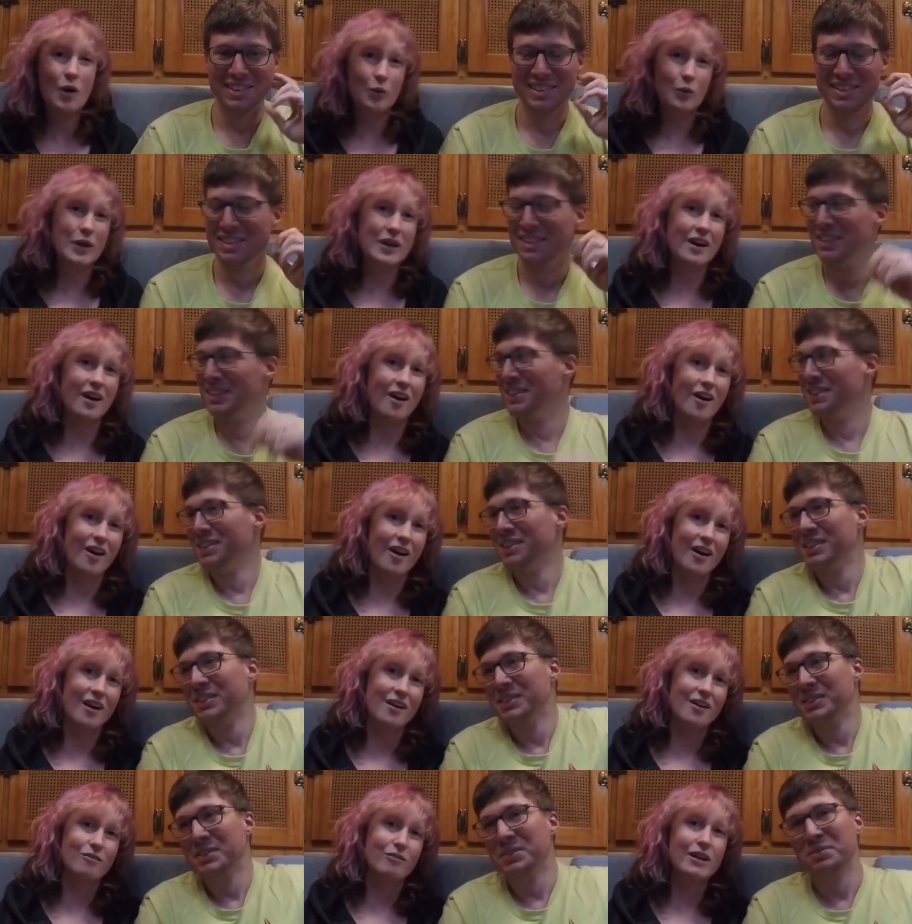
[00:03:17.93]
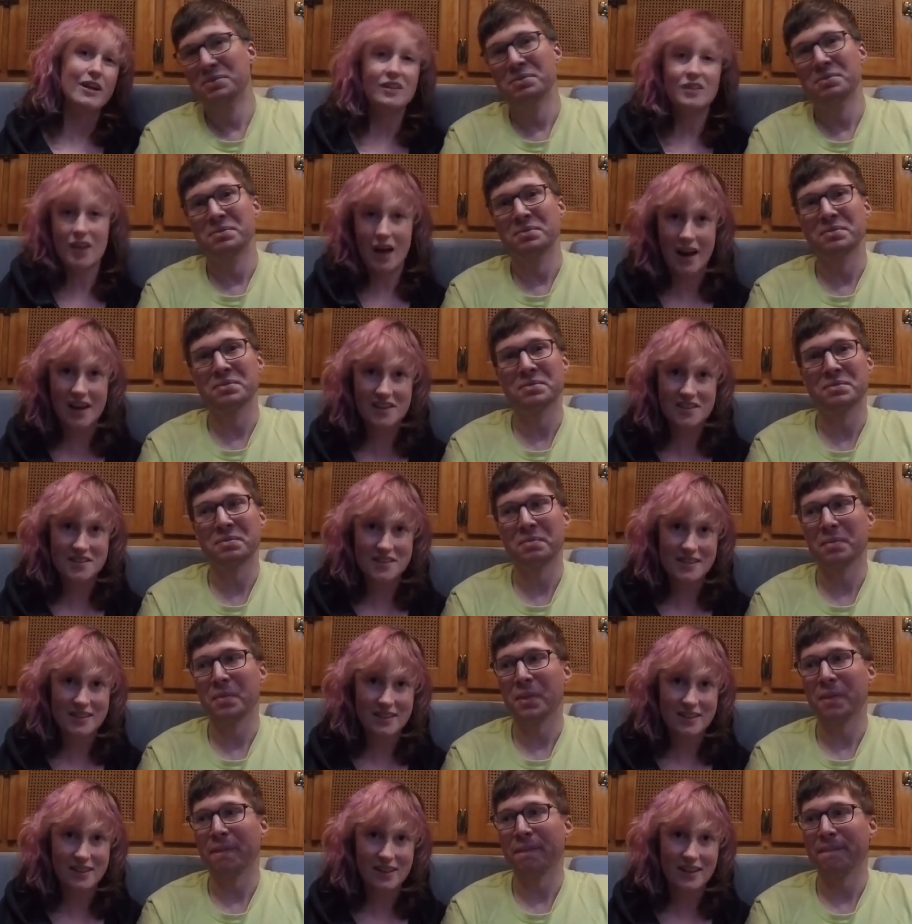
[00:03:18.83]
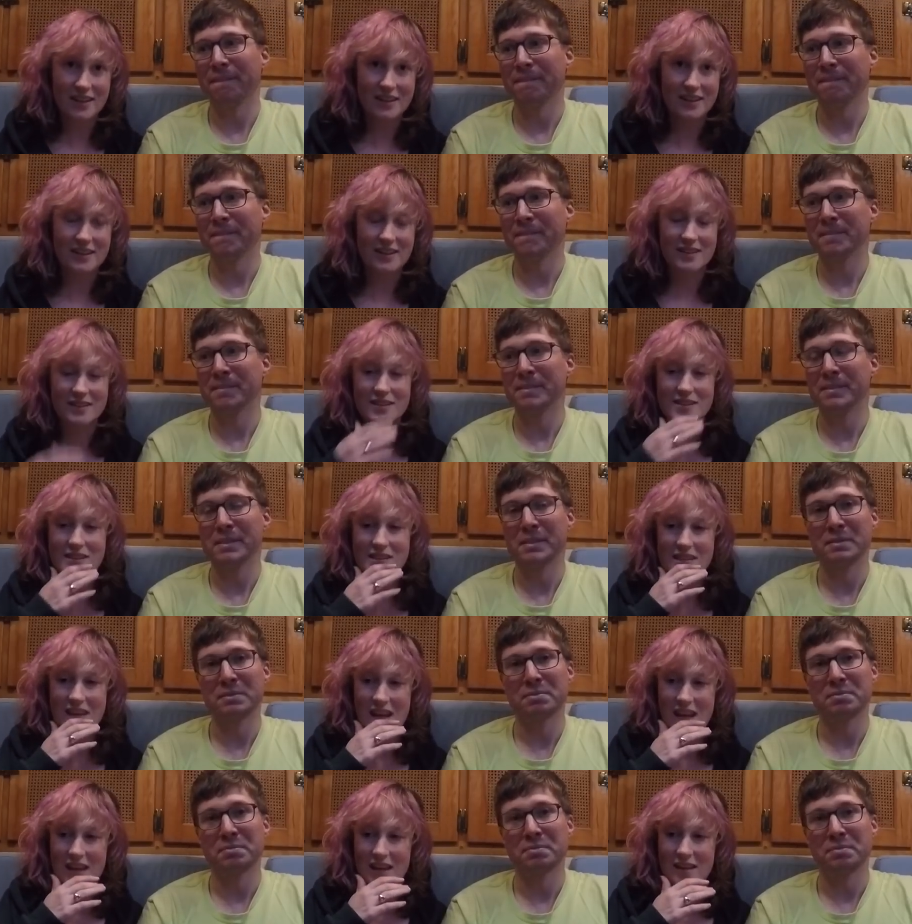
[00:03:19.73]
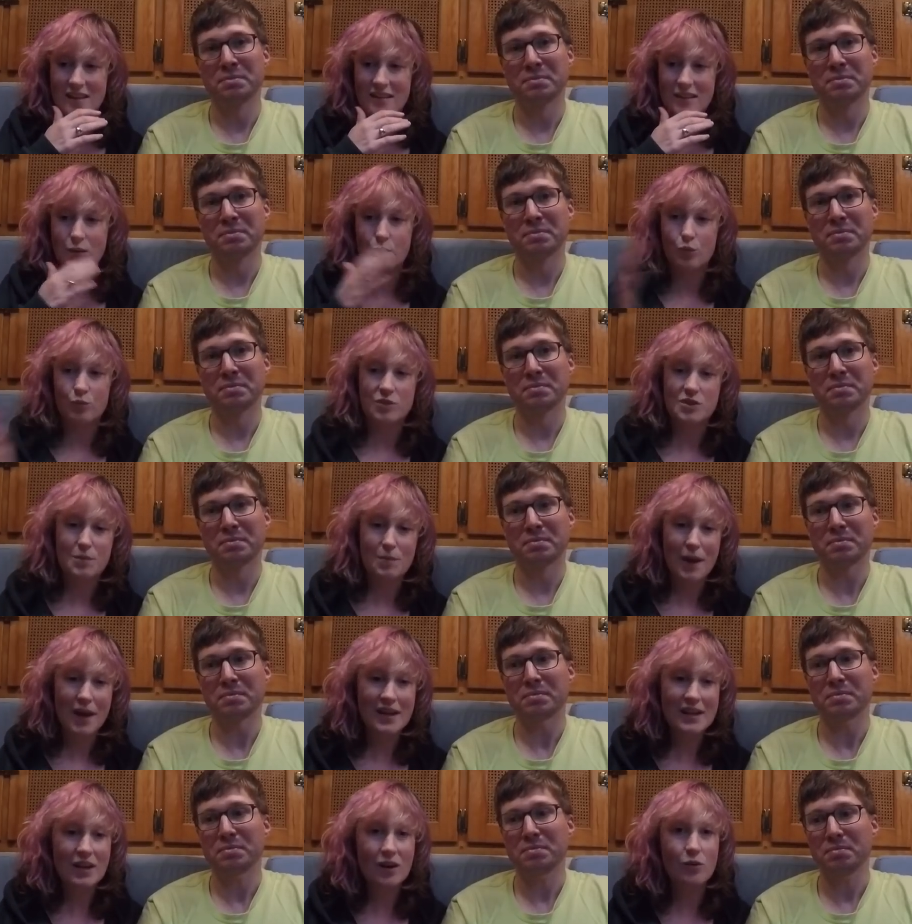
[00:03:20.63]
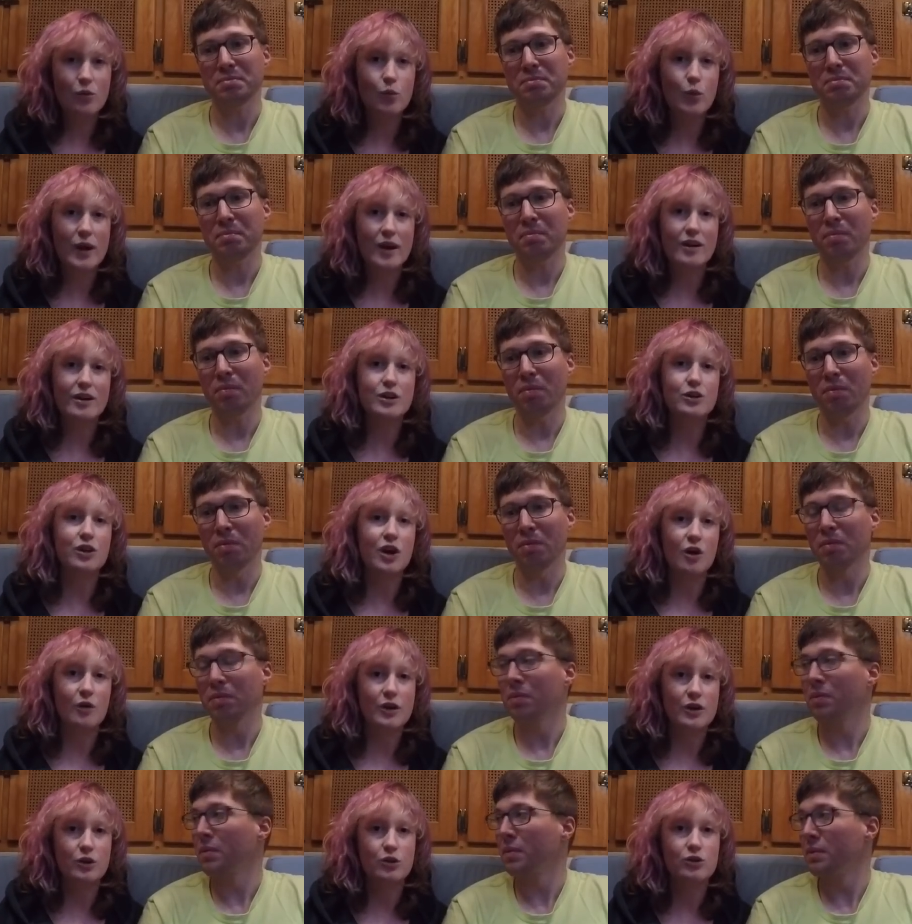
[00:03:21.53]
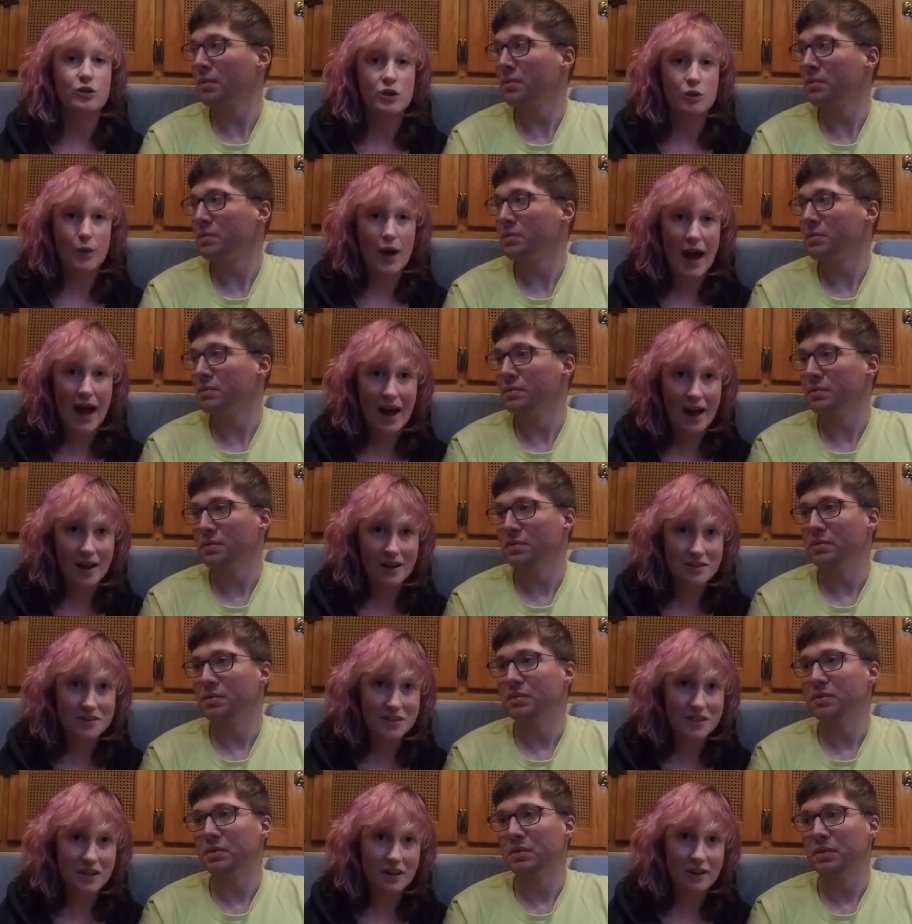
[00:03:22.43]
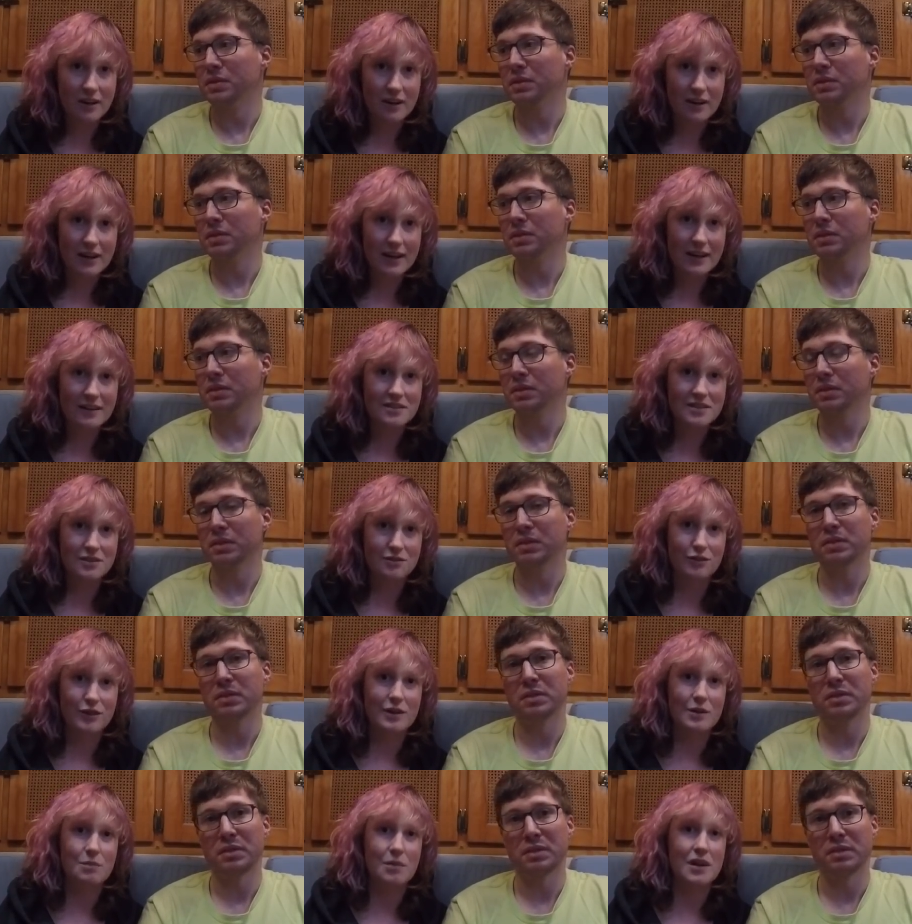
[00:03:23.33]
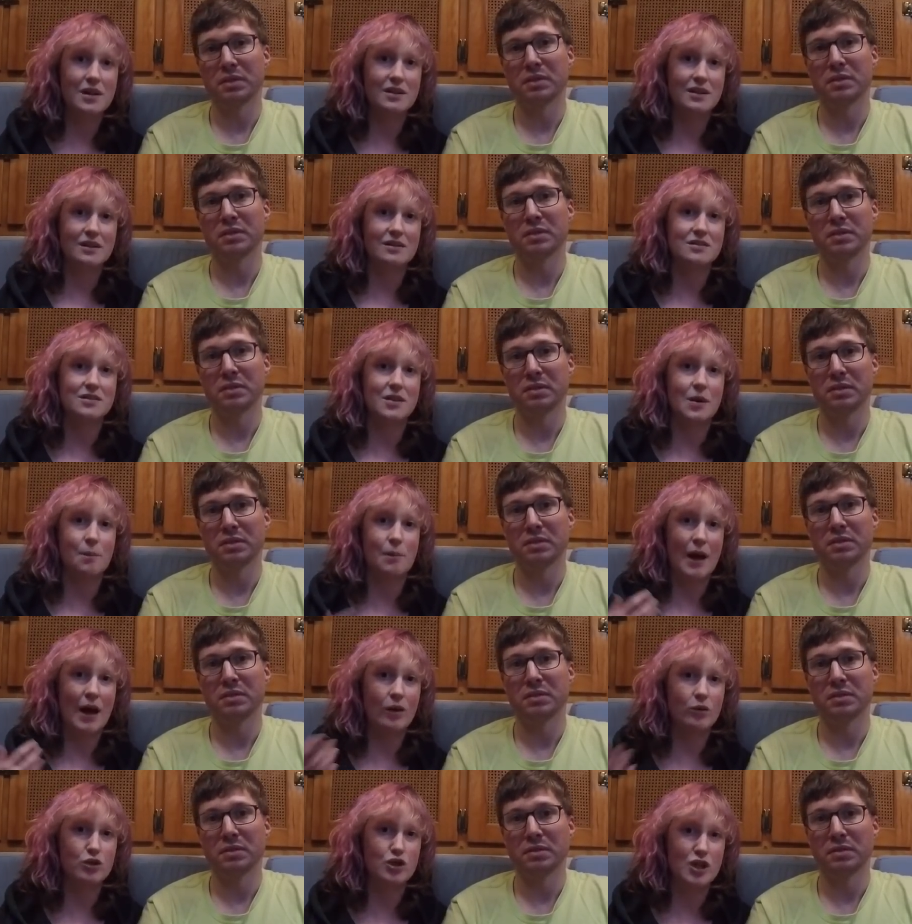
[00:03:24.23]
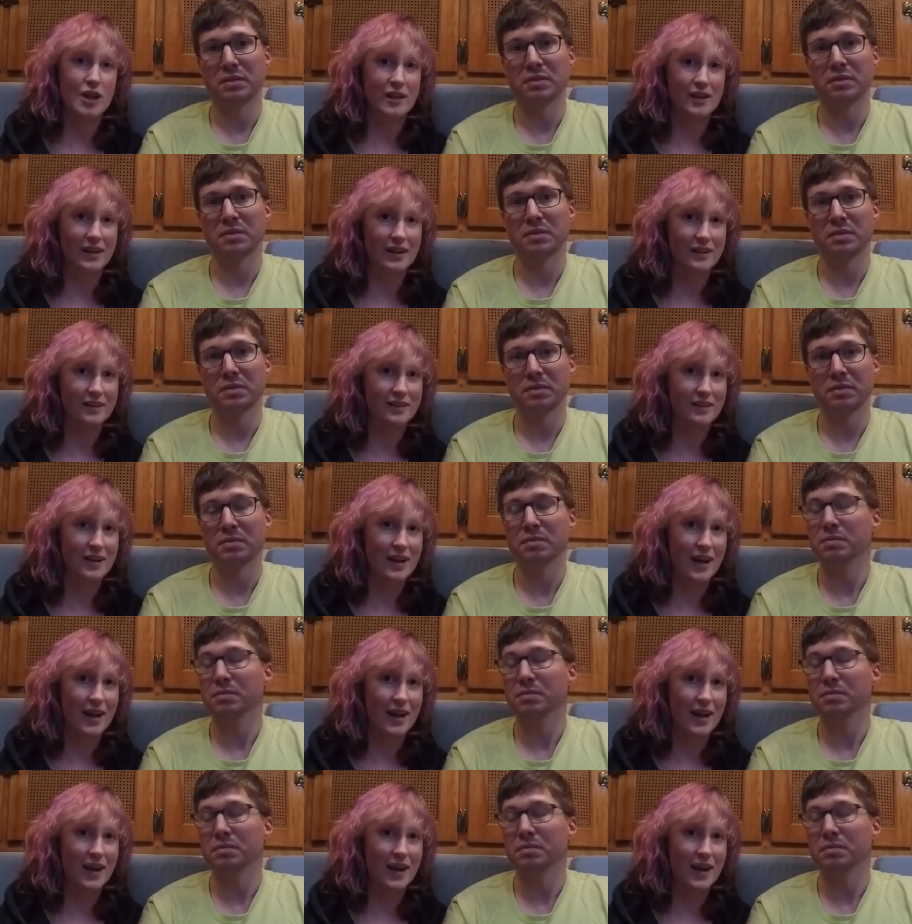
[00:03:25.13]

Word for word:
Speaker 1: we are realizing is that depending on where you go and who you ask, you're going to get different opinions about Schengen.